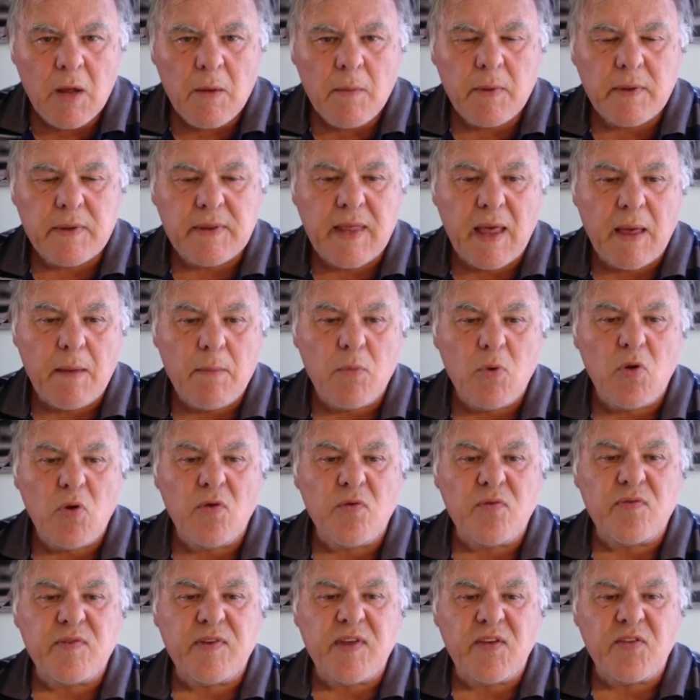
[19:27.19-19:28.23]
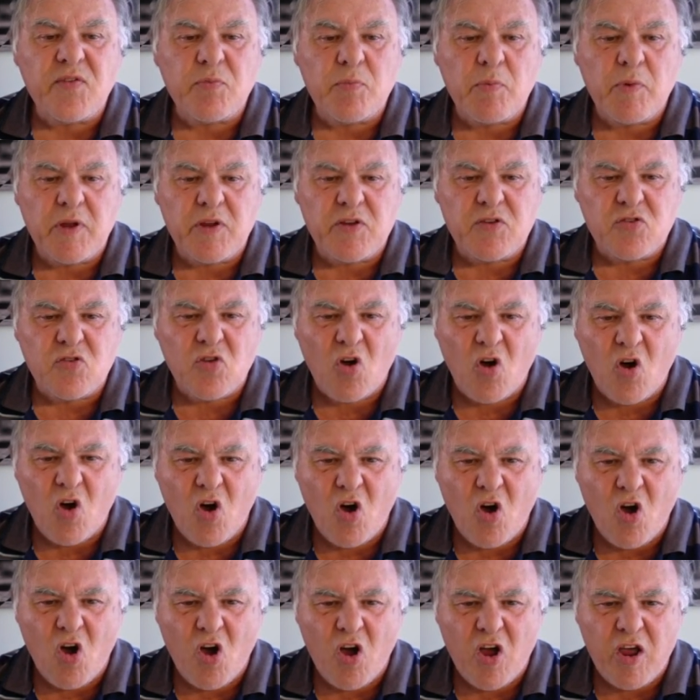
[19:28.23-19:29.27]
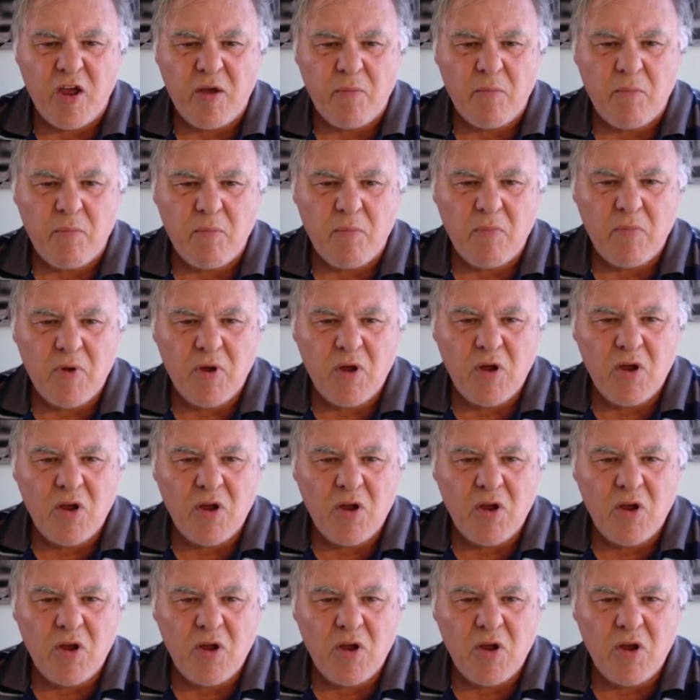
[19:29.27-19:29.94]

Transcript: But that move gives me time